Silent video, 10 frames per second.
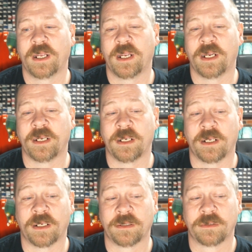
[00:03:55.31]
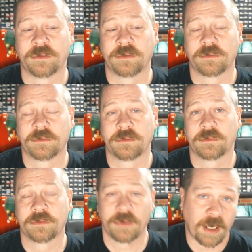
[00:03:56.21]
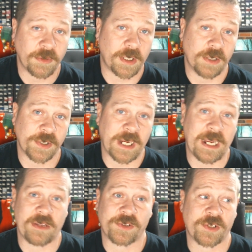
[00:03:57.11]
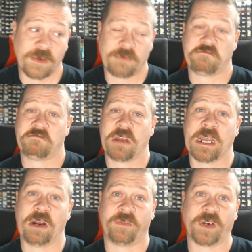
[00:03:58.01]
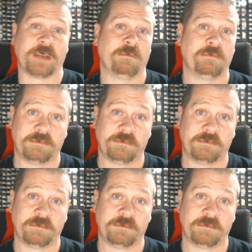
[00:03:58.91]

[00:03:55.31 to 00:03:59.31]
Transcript: And he was closing down, so I offered him